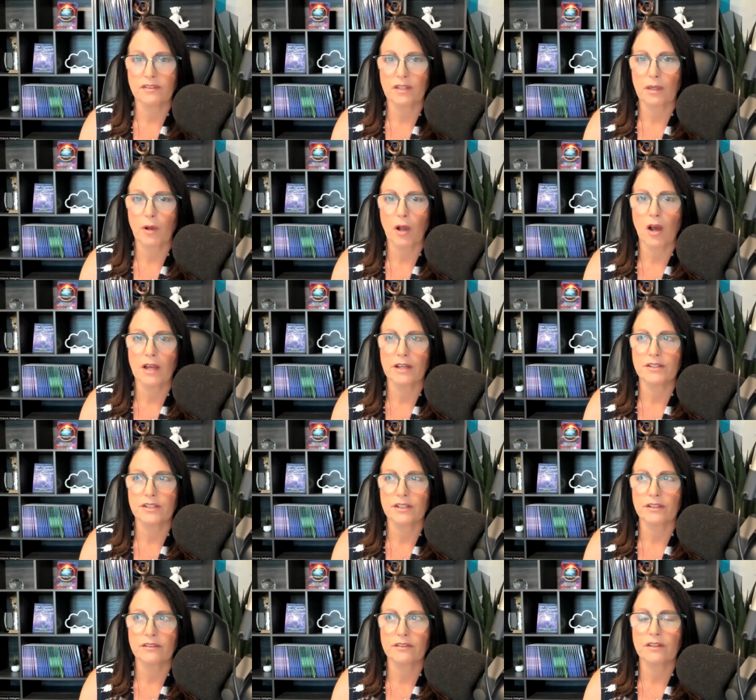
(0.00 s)

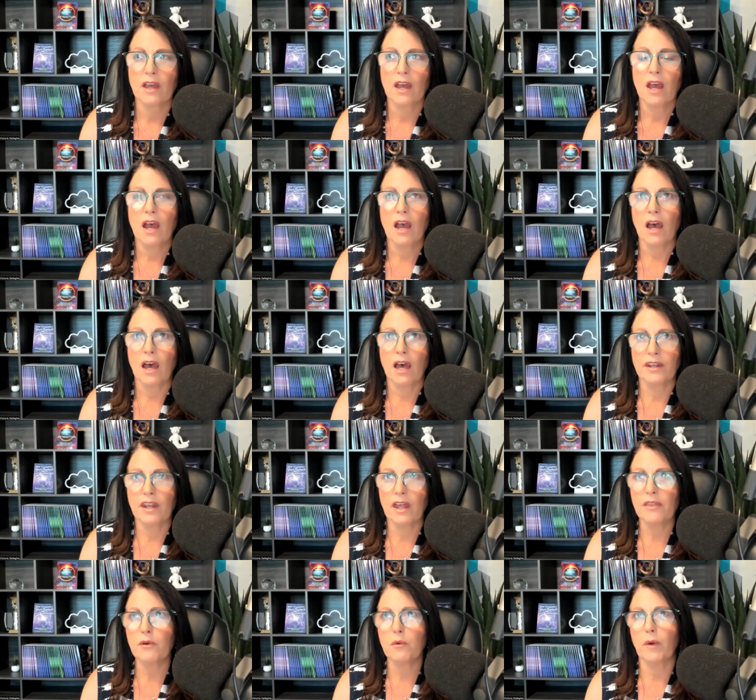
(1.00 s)
subconscious
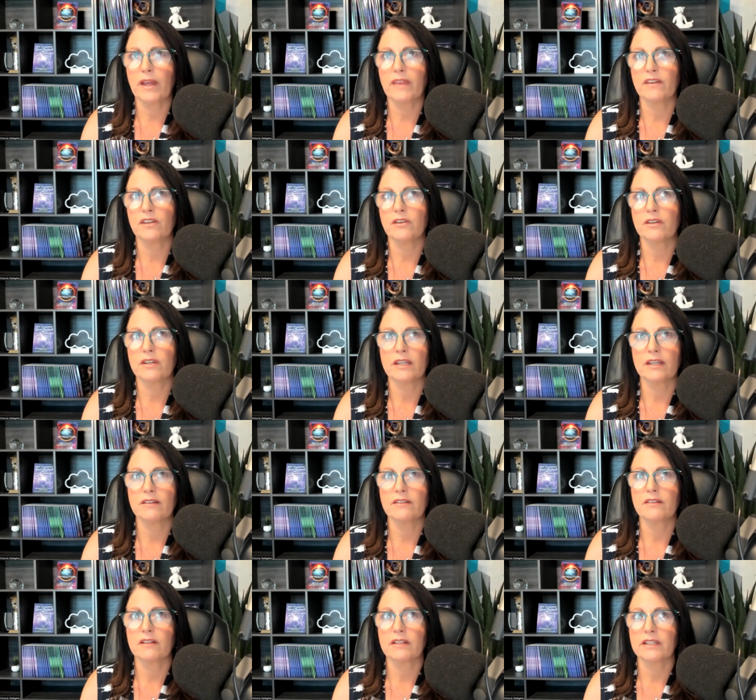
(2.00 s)
Another way that you can
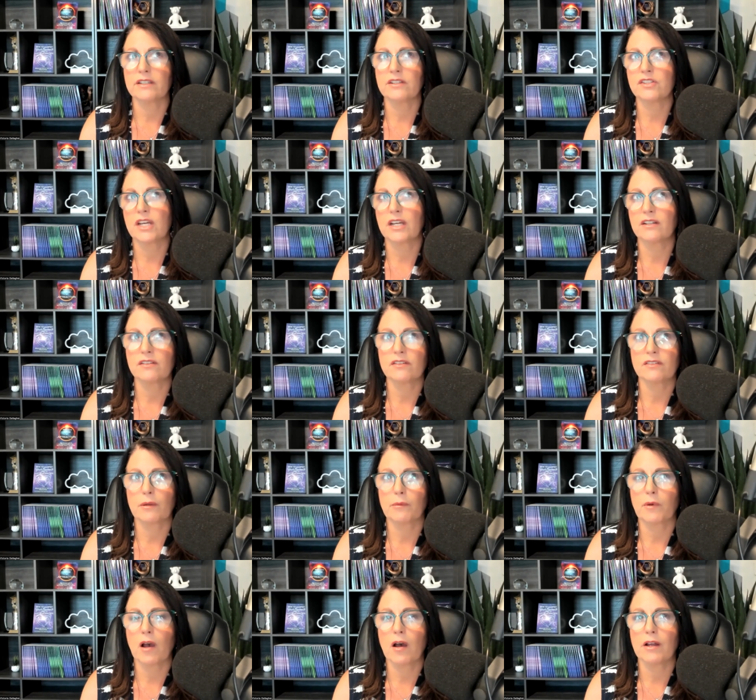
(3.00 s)
instantly change the
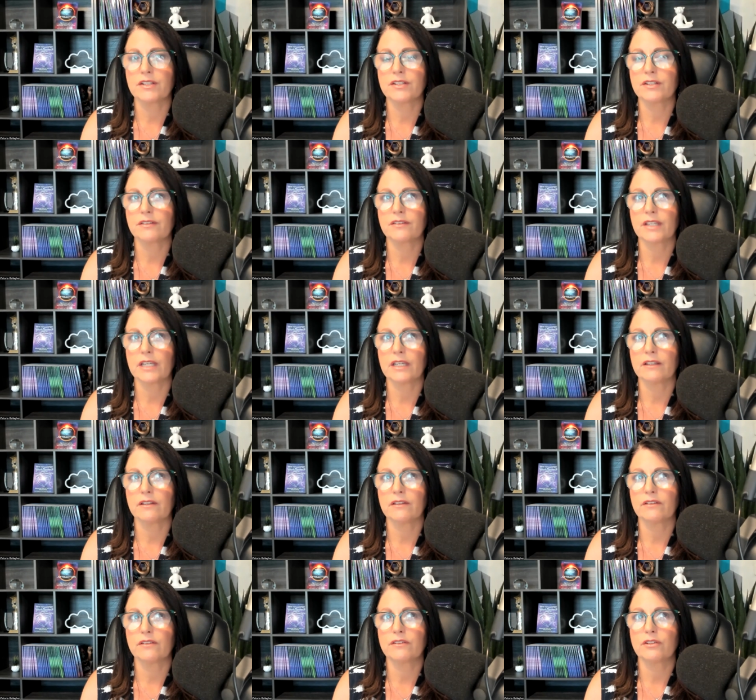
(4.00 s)
subconscious
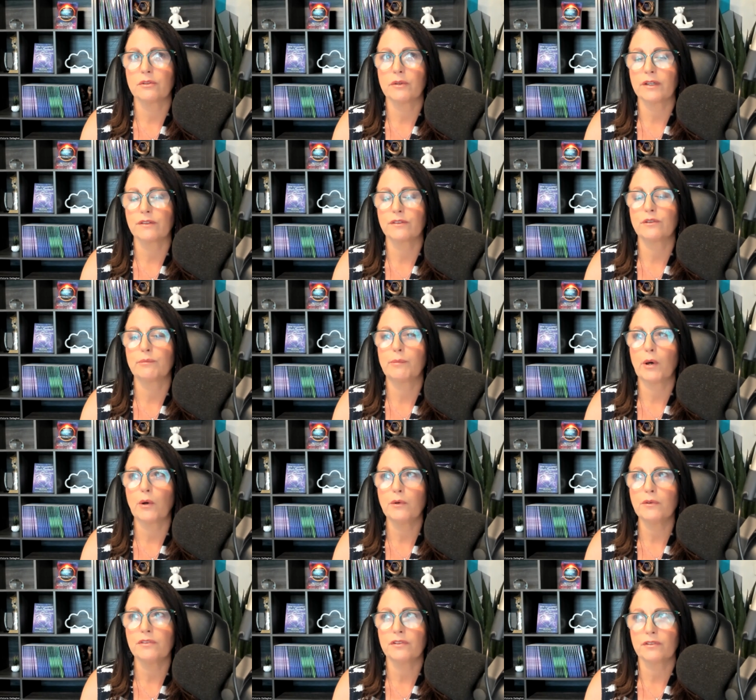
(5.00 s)
is to
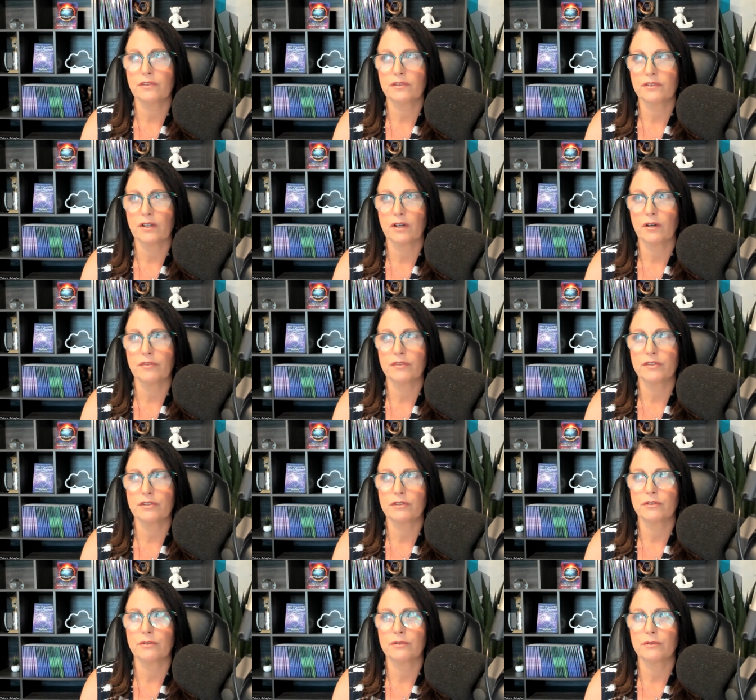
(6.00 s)
expose yourself
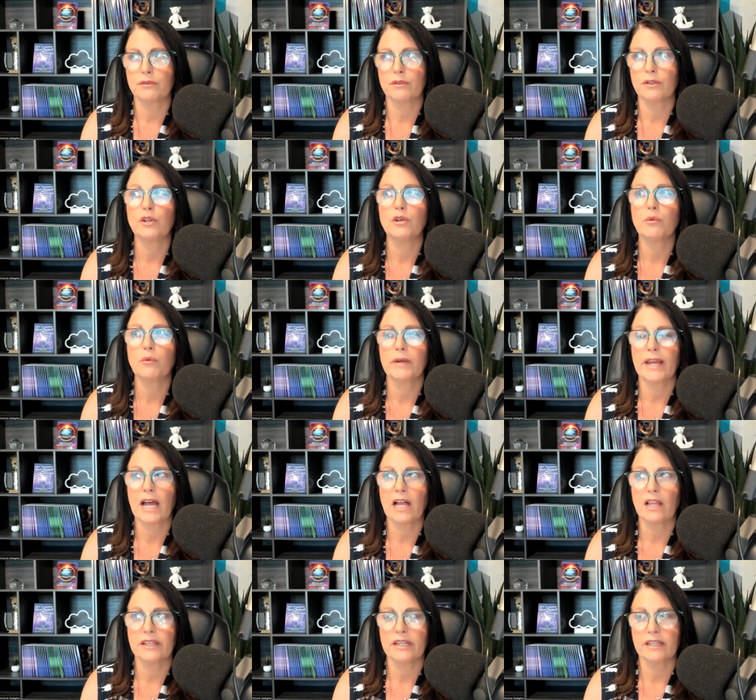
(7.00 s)
to new
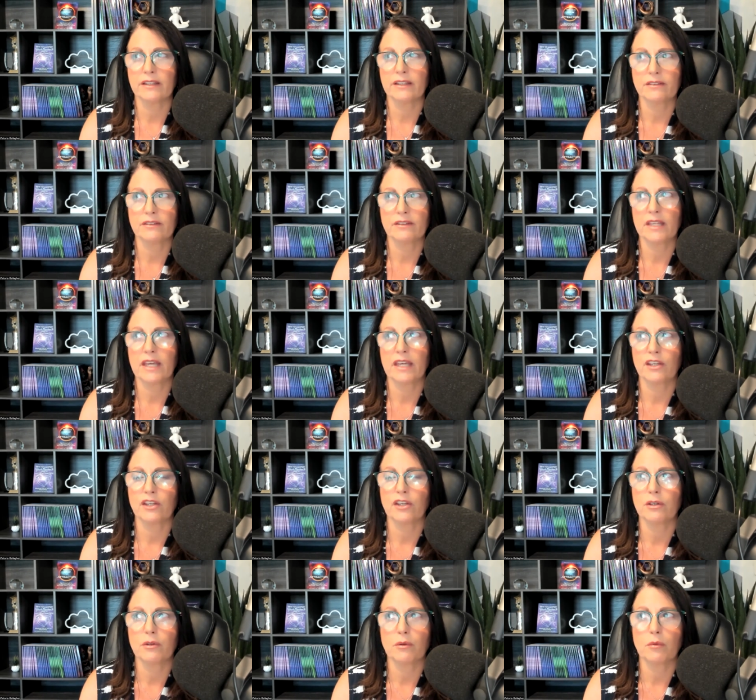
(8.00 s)
realities that
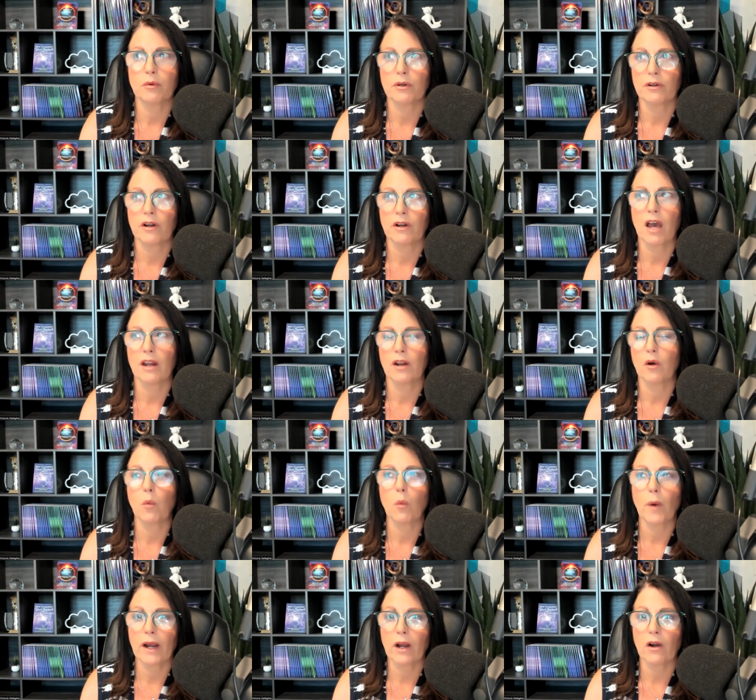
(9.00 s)
you were not
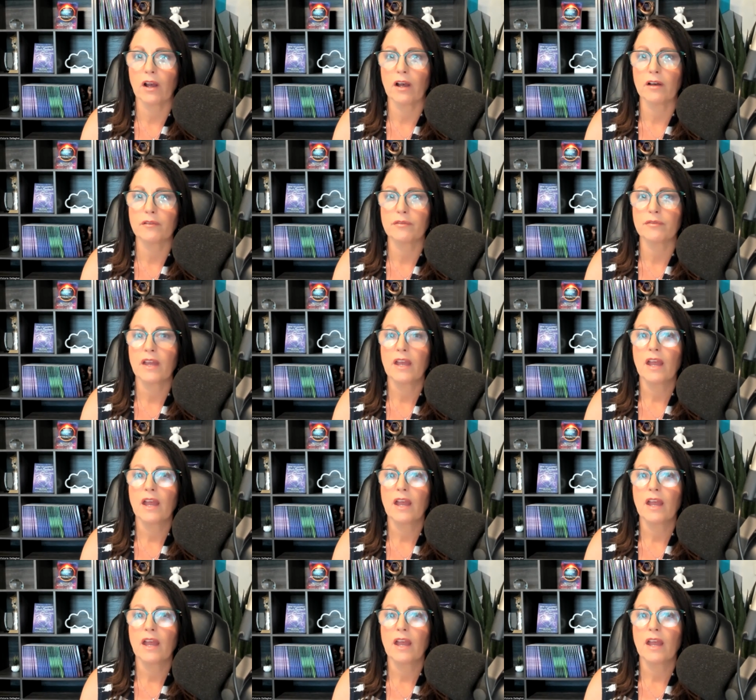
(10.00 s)
aware of